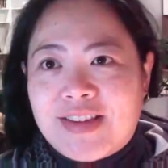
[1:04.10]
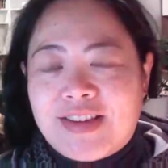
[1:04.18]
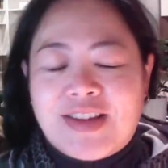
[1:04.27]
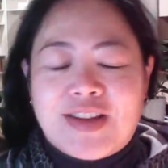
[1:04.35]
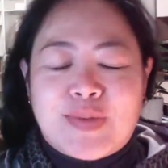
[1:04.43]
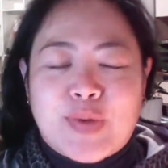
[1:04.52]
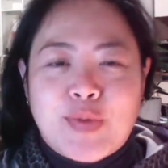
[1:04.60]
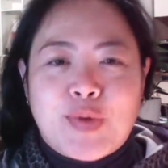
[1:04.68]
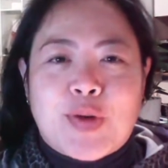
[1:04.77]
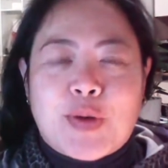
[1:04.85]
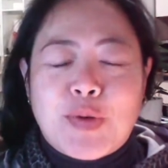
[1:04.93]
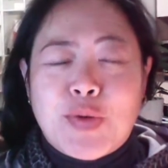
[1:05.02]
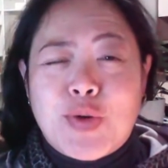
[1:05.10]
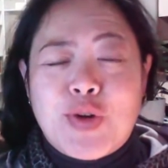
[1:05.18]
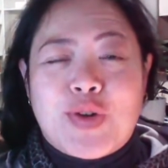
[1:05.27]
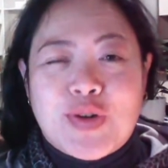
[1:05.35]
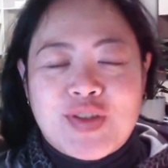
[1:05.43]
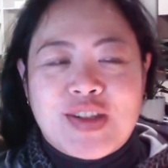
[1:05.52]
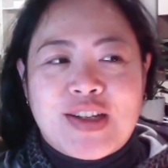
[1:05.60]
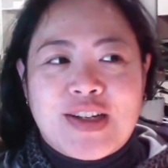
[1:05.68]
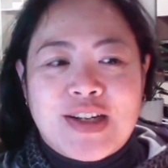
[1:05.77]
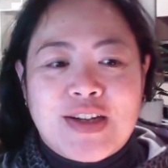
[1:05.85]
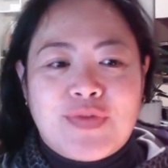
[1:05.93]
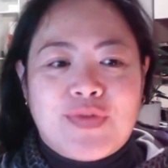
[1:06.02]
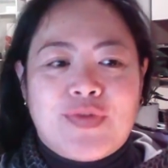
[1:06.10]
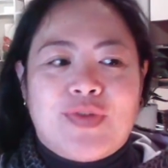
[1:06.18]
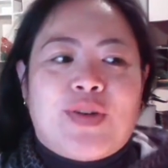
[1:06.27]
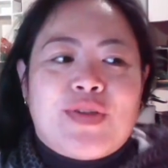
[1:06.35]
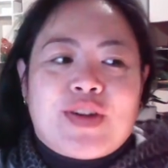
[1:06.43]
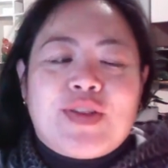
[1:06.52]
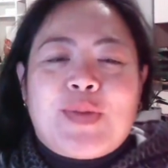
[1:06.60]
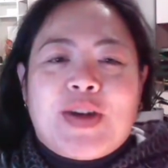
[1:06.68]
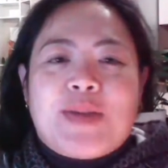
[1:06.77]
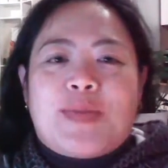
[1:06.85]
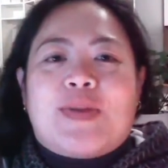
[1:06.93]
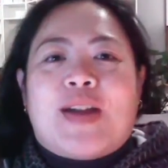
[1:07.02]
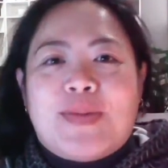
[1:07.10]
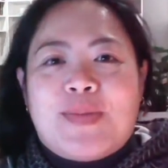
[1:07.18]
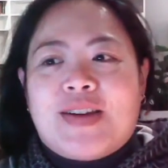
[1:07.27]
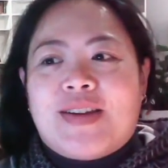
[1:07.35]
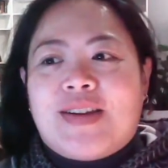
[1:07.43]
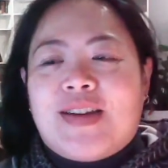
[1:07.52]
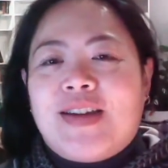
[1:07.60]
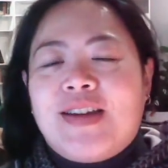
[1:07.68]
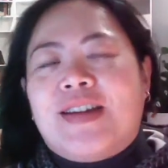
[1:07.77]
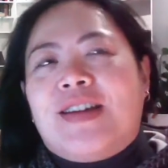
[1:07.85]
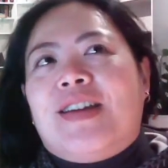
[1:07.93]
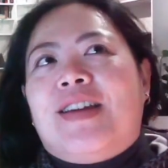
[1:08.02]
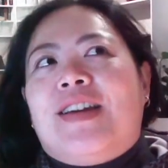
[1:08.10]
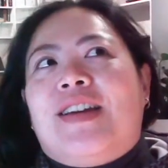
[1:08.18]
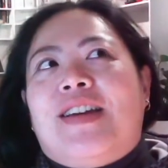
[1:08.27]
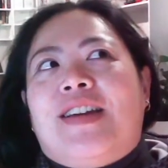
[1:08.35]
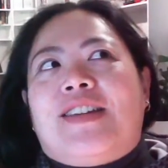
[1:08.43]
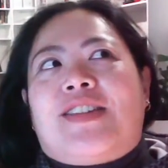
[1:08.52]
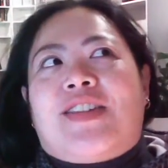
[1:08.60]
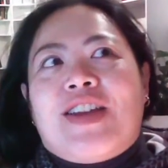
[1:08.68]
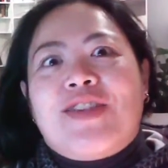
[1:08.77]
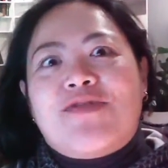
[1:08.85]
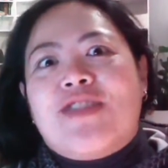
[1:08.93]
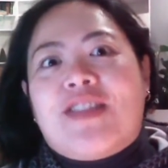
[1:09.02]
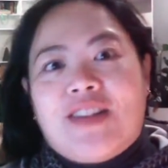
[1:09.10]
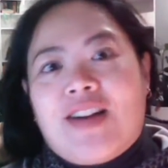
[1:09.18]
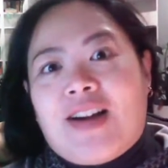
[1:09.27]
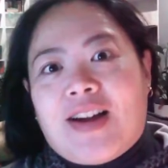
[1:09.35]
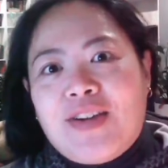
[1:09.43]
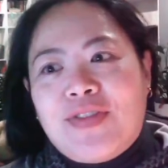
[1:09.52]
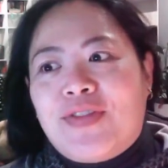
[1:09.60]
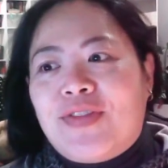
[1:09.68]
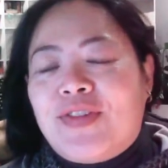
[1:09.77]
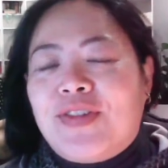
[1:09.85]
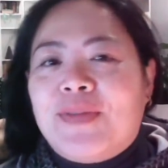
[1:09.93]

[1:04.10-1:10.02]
these people probably would not have said it if those other people had been there. So in real life,